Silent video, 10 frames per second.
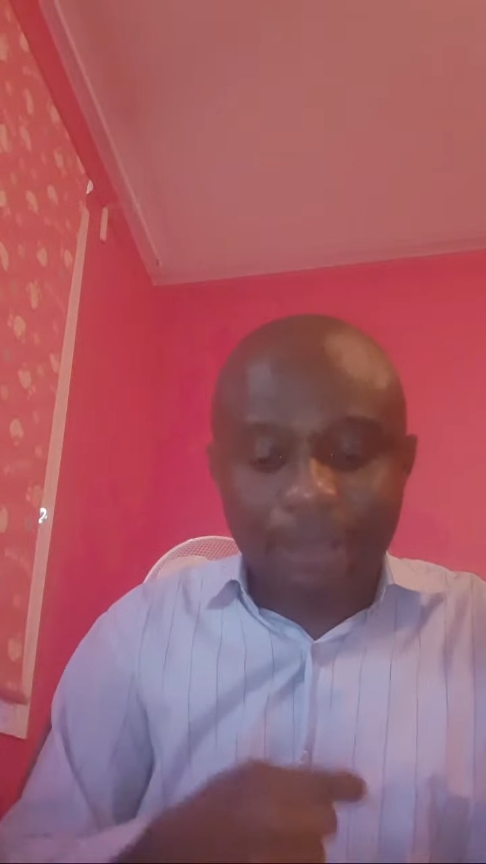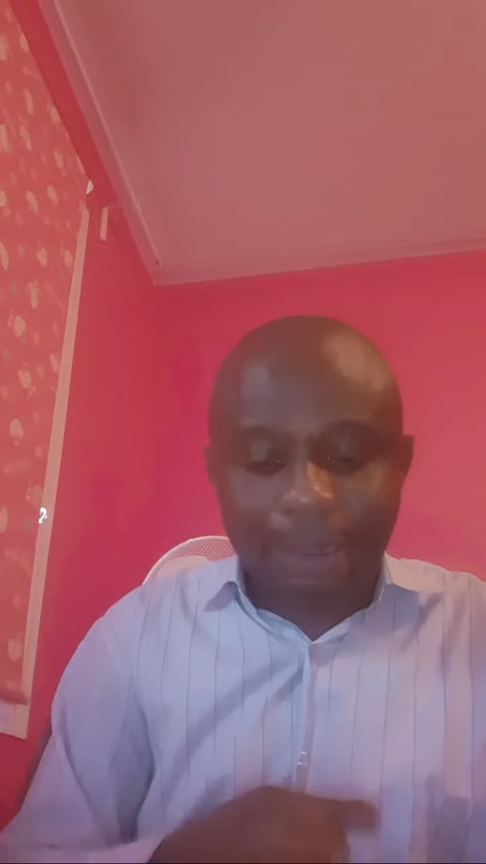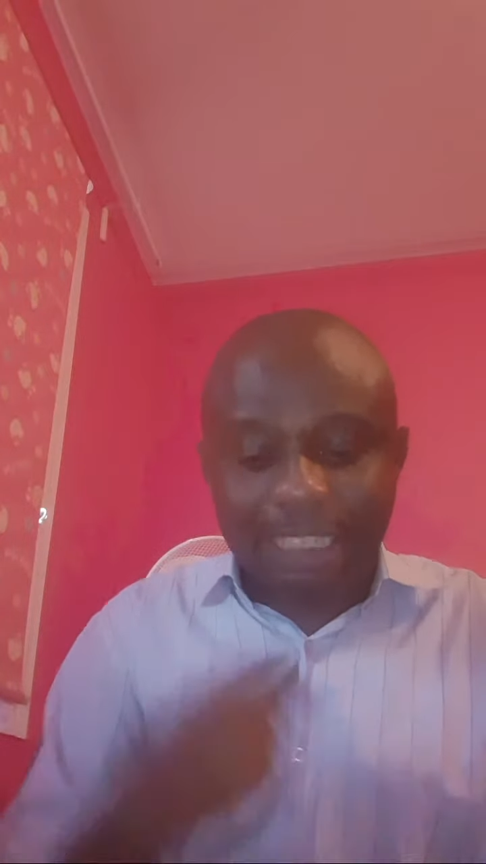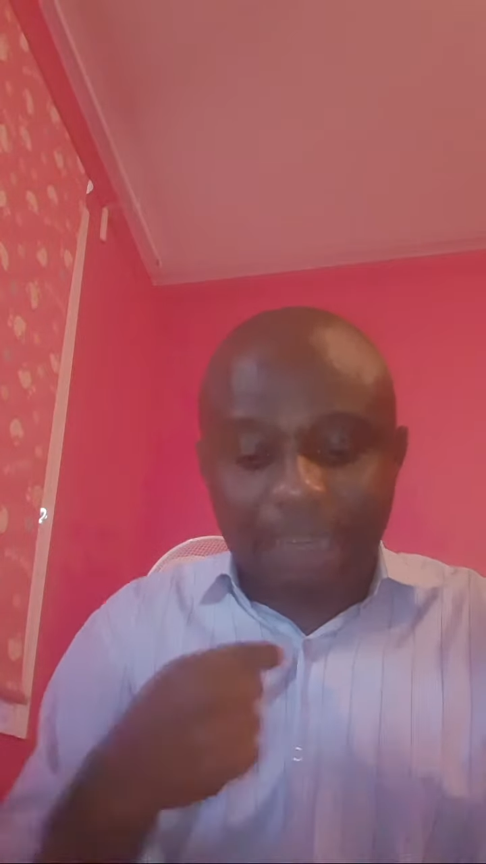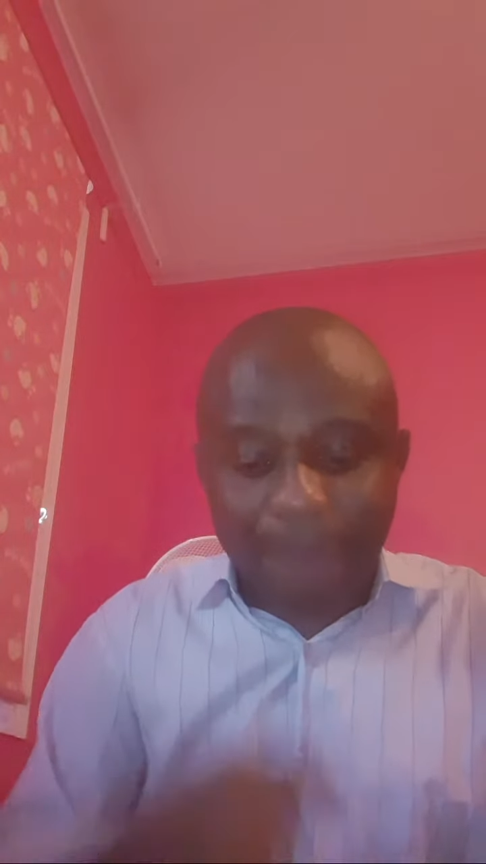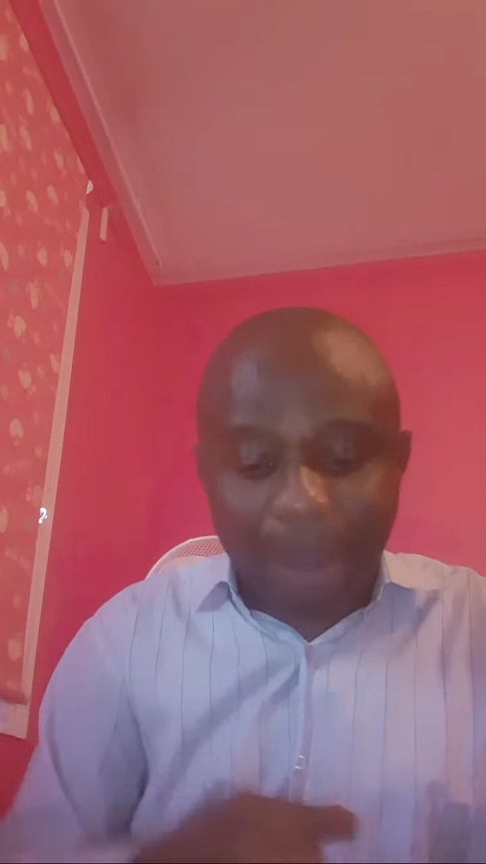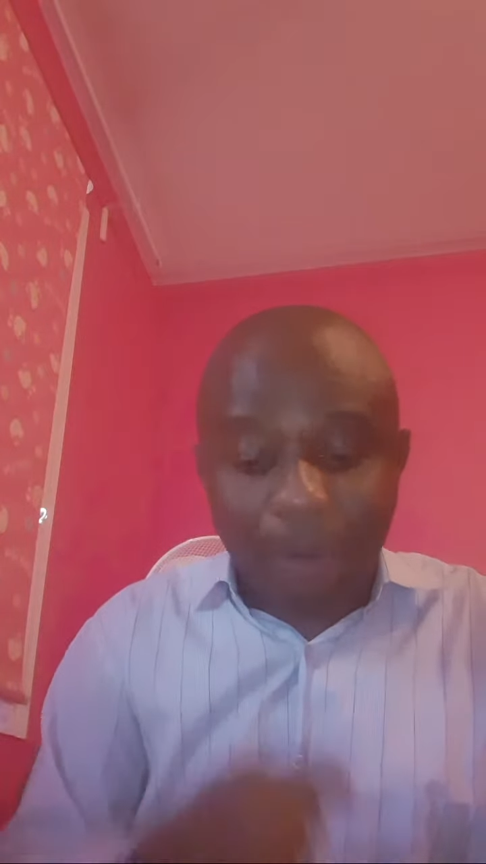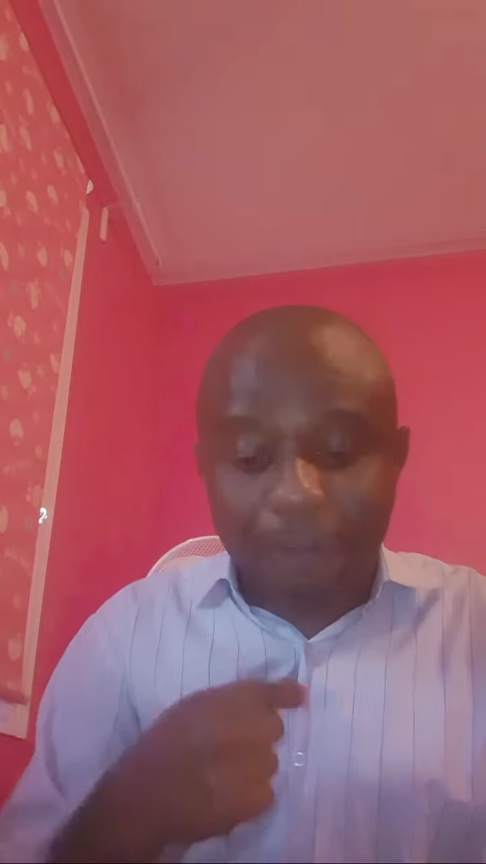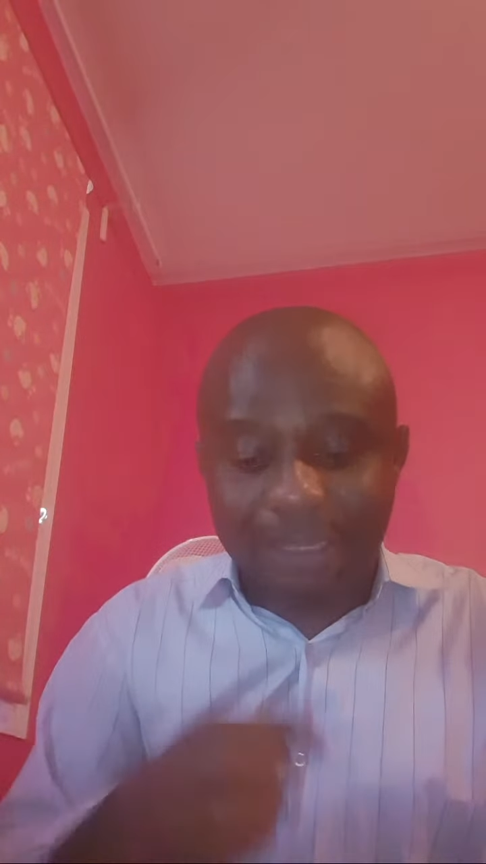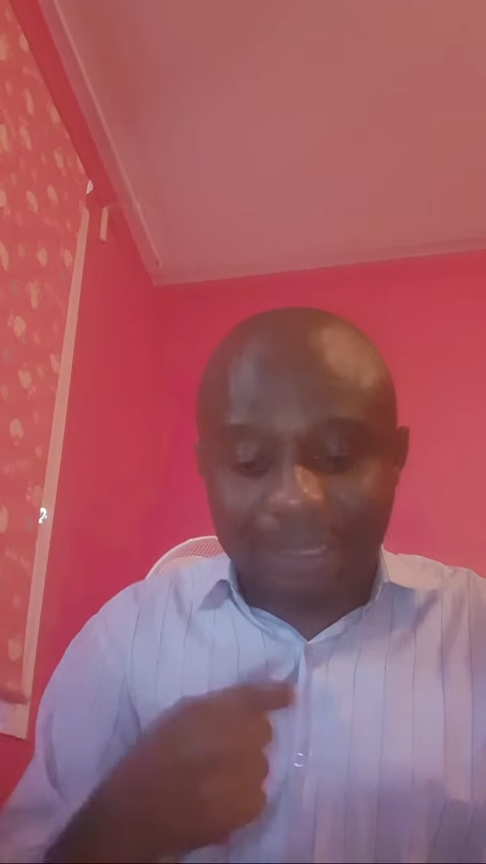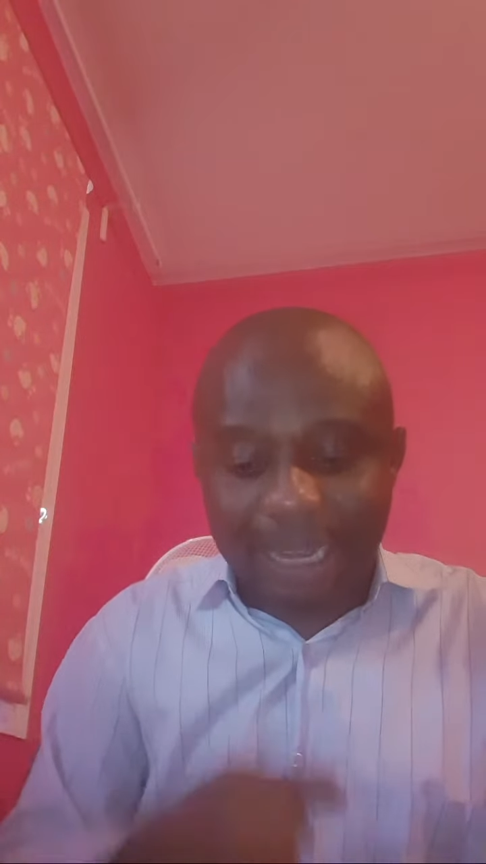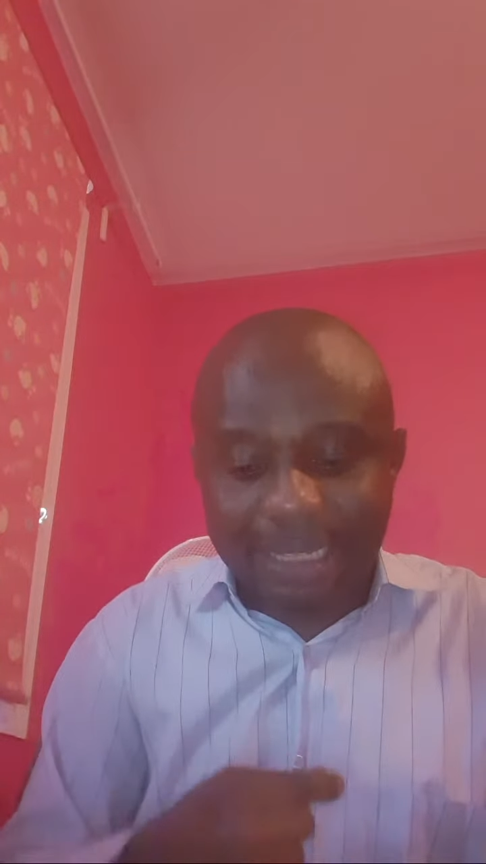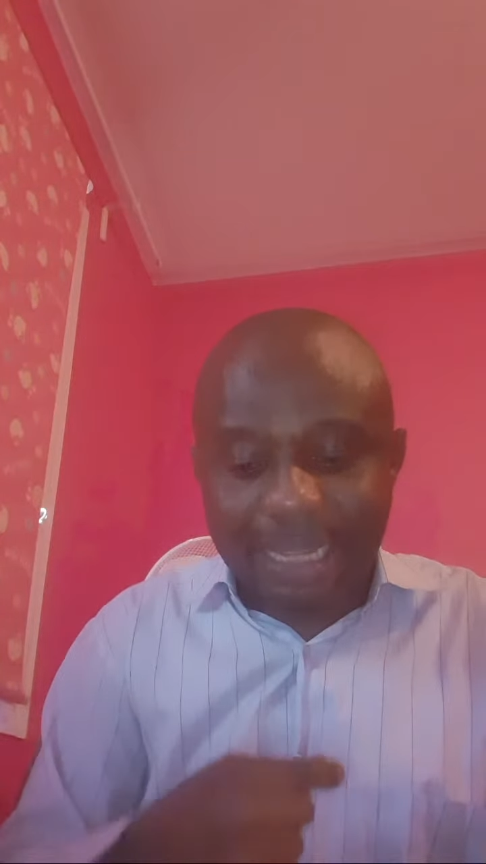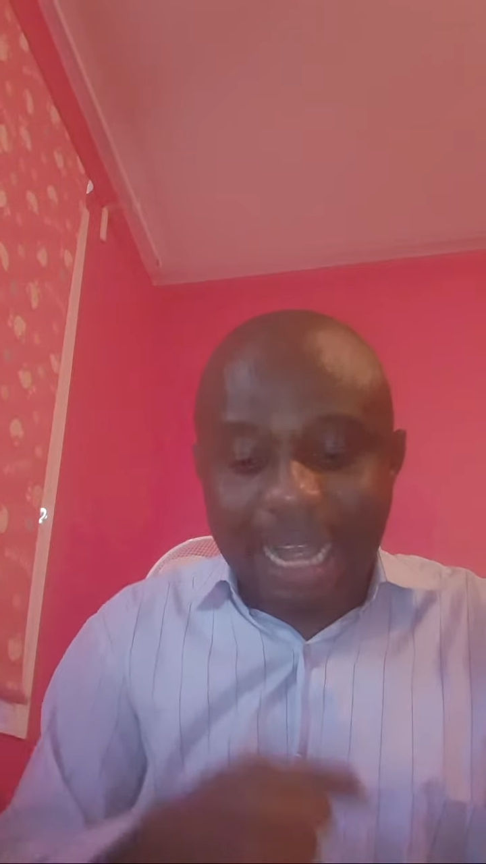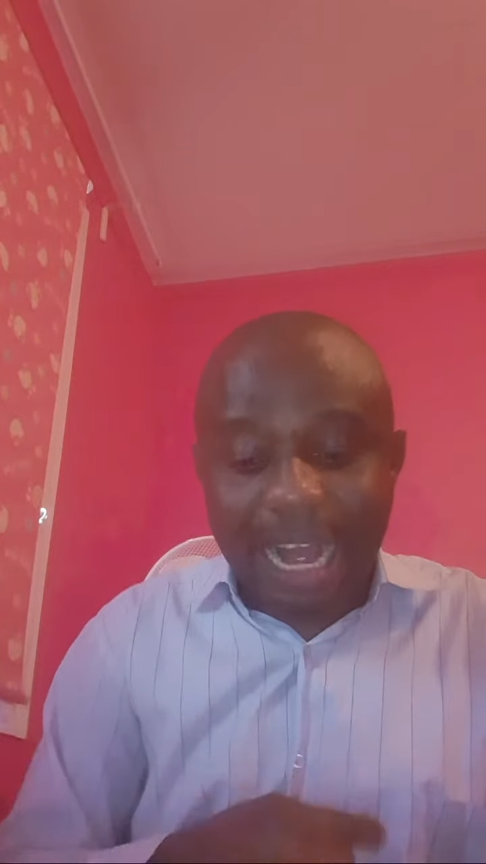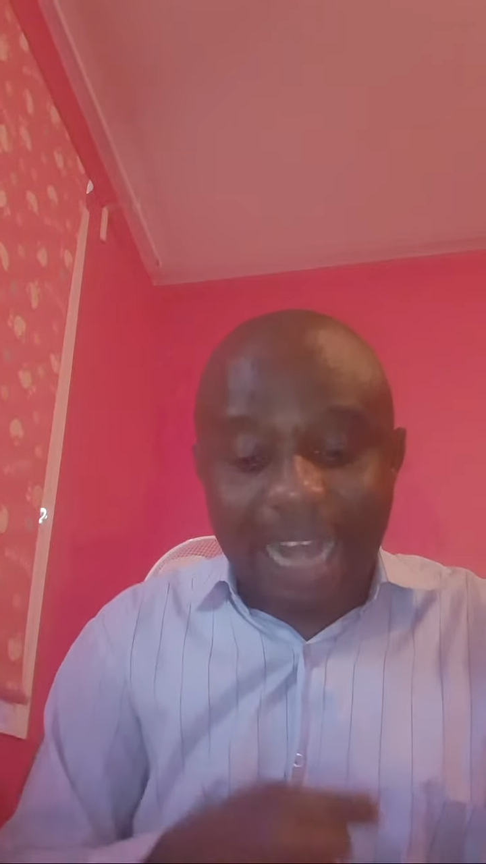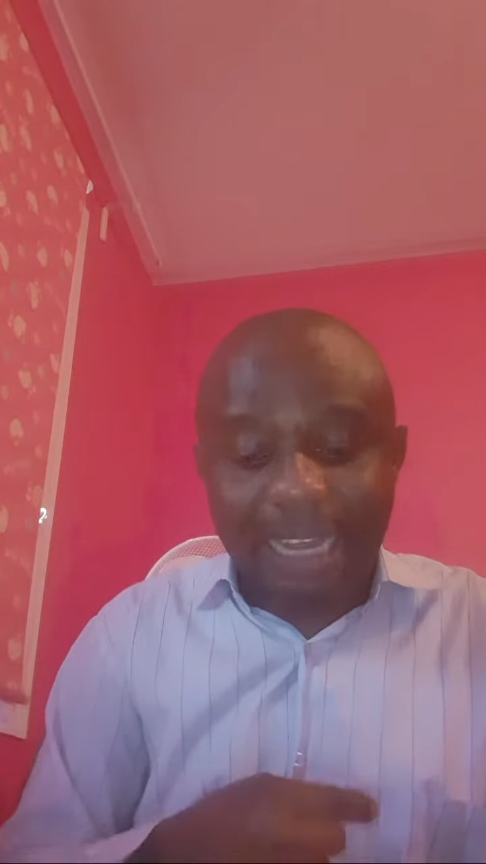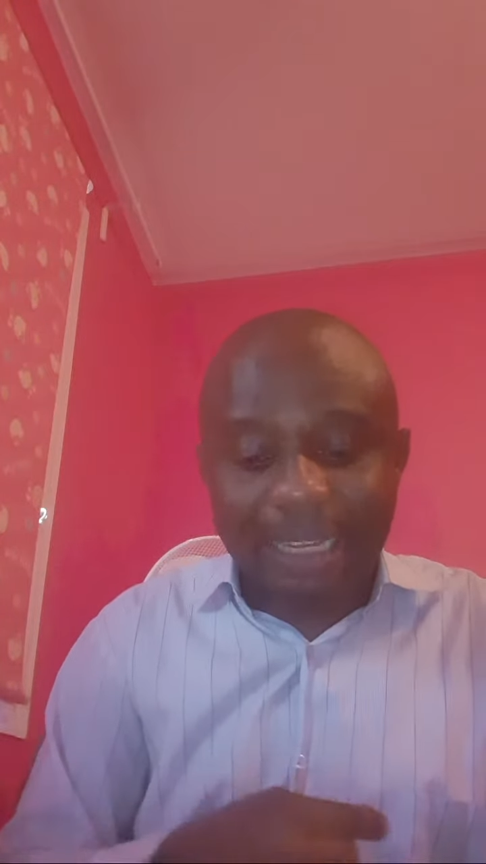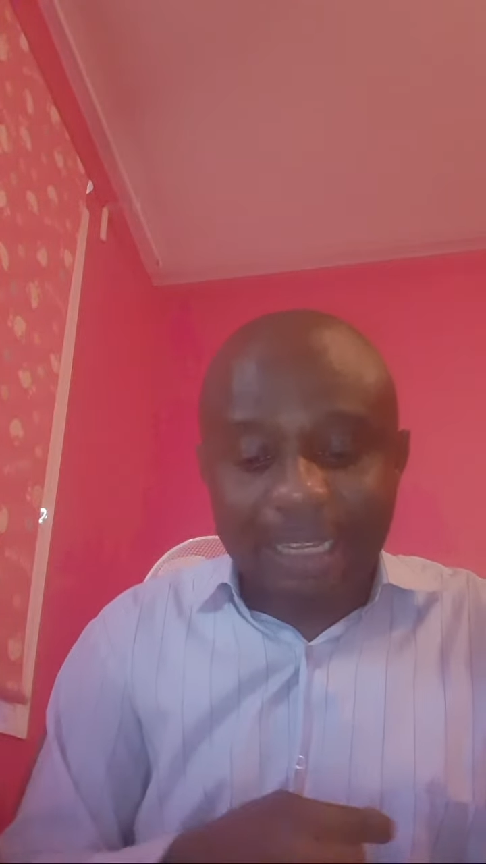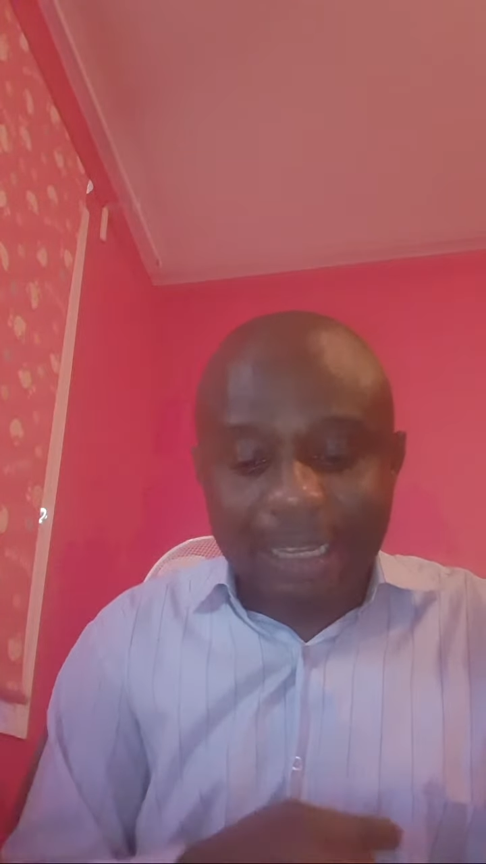counterpart with first class are